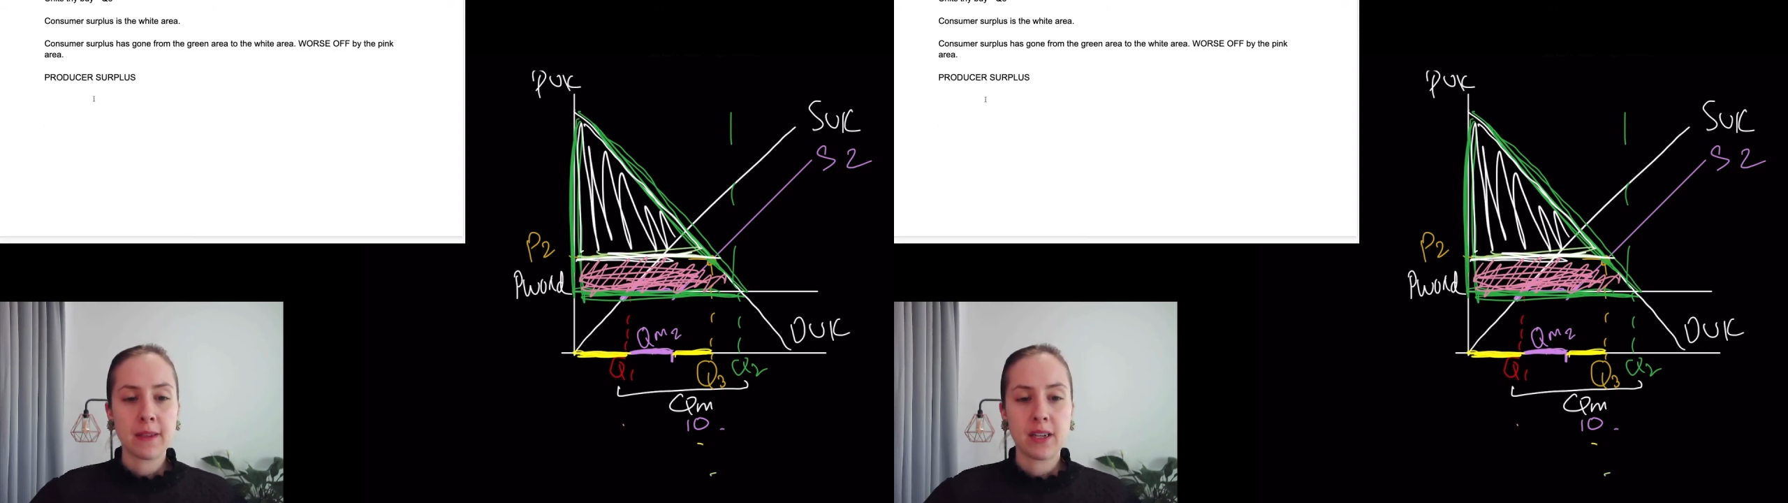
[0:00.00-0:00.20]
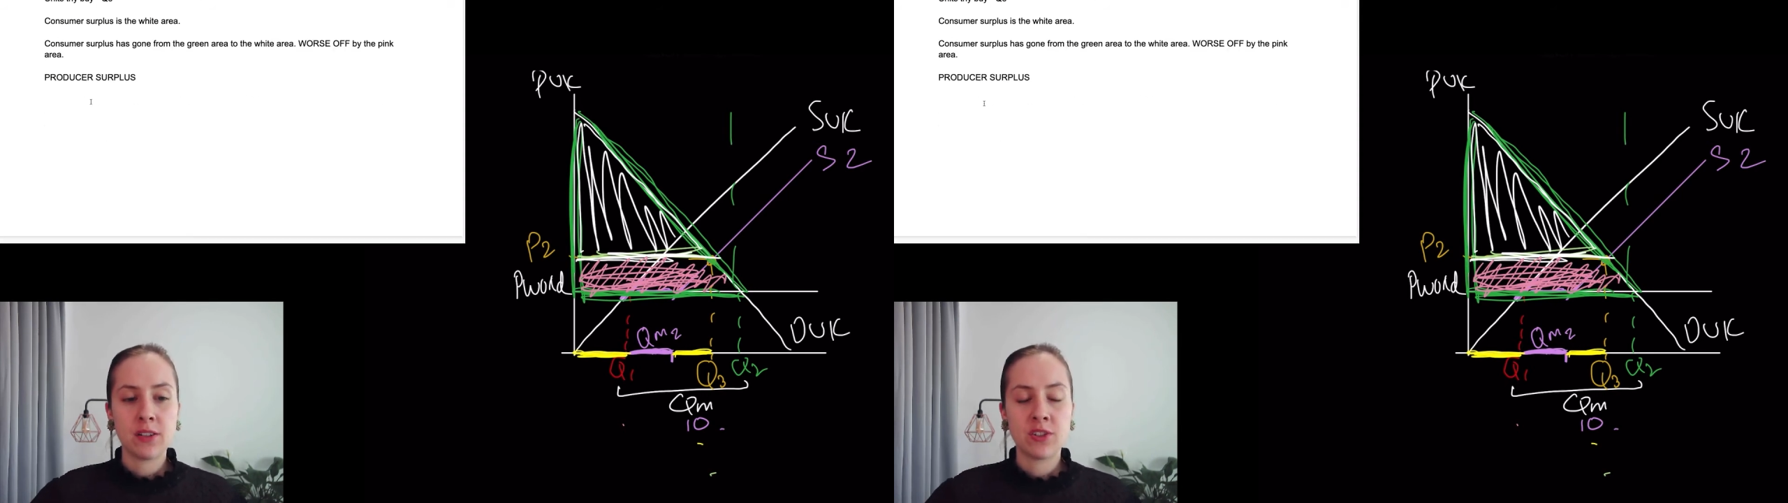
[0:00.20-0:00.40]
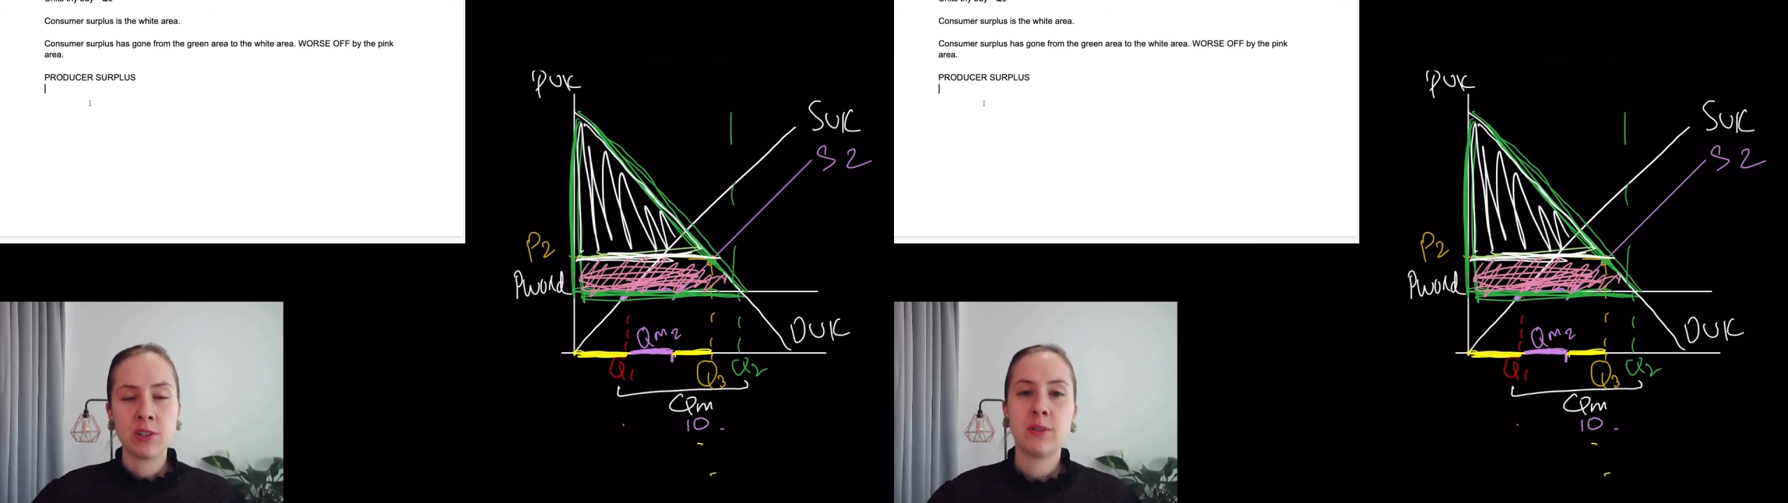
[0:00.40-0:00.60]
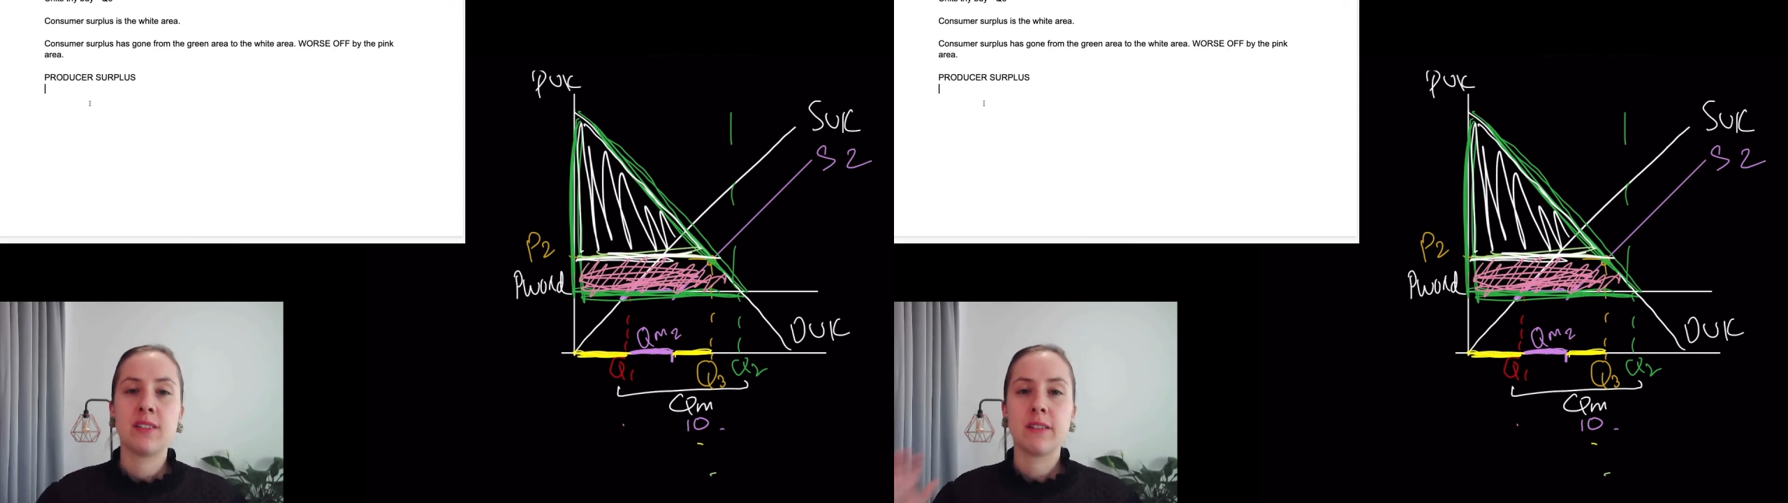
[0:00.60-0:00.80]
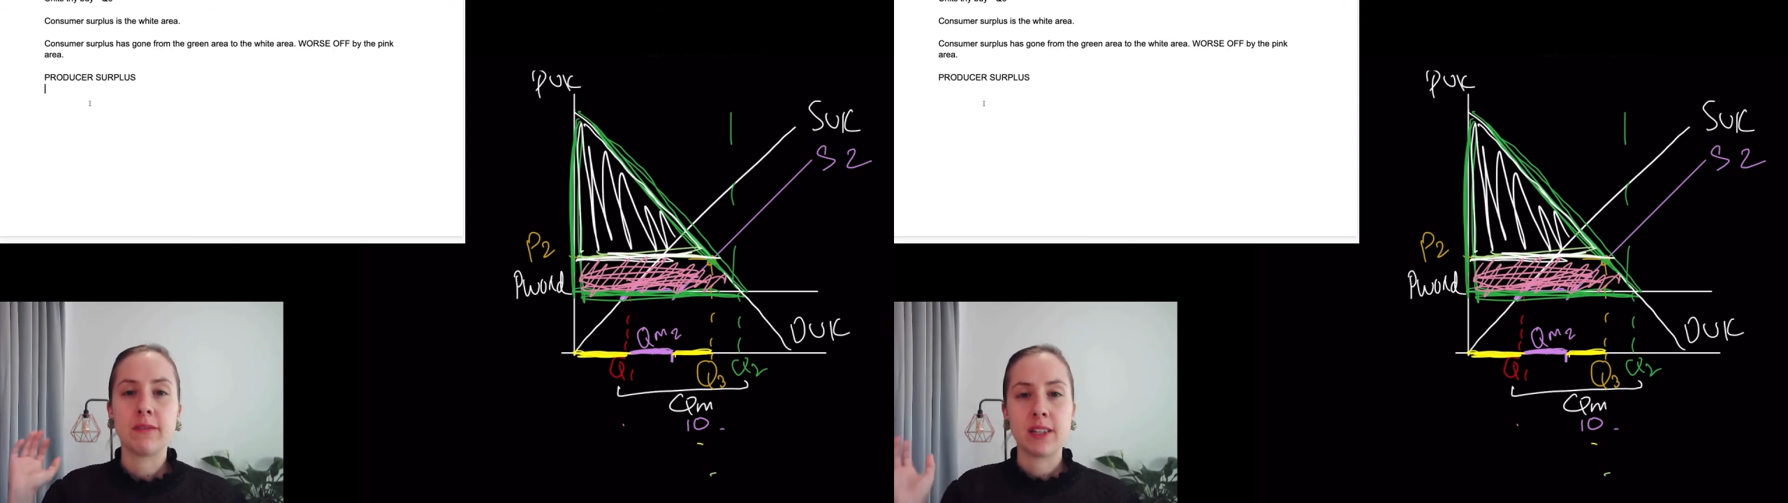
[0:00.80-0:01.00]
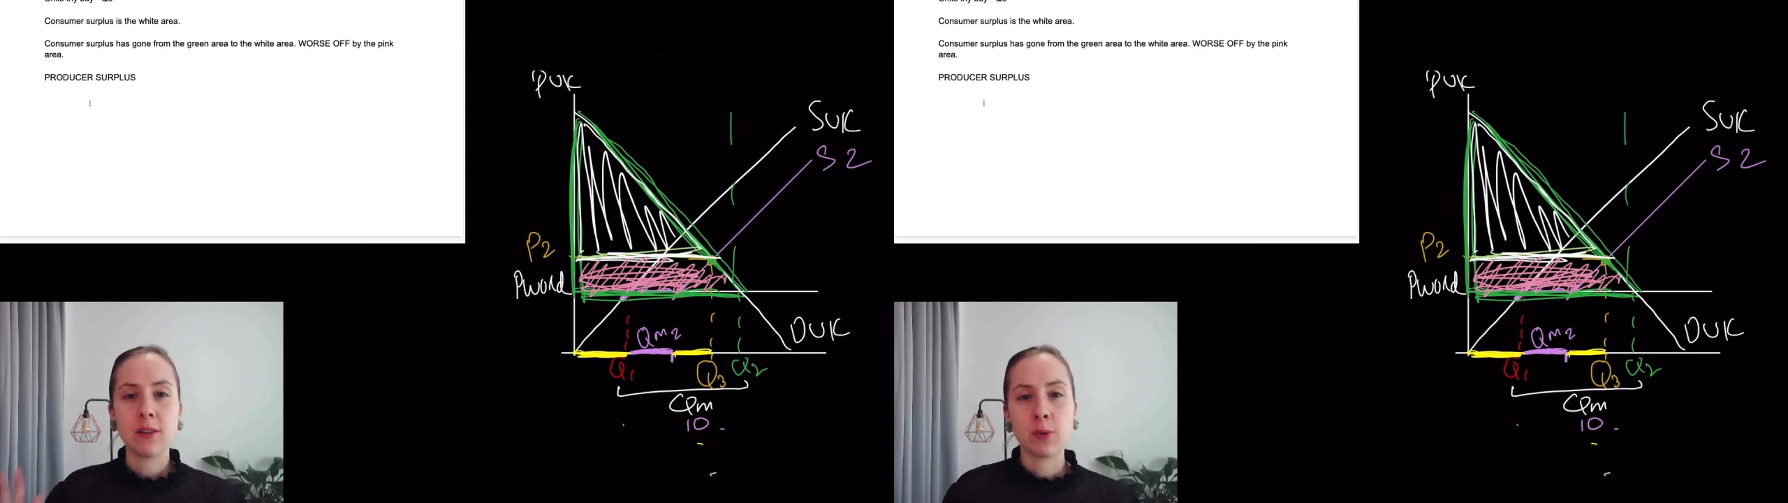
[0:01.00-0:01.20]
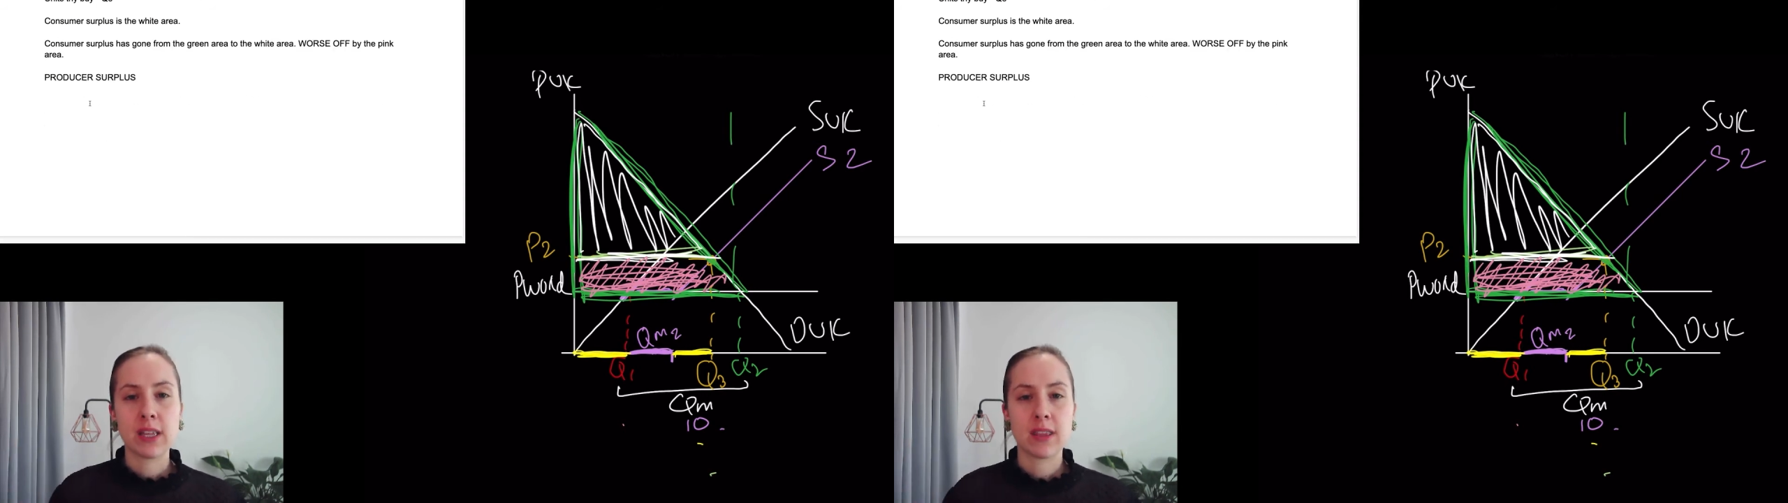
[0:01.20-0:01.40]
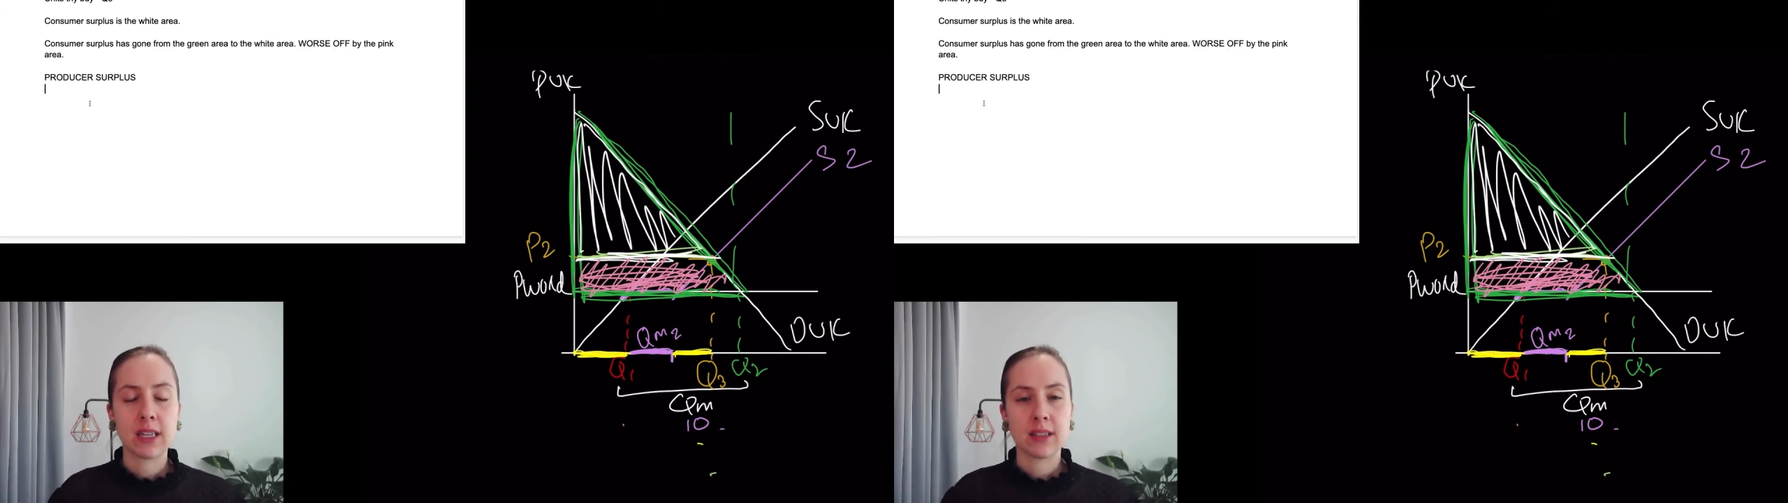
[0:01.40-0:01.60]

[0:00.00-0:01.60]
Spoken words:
Intuitively, we think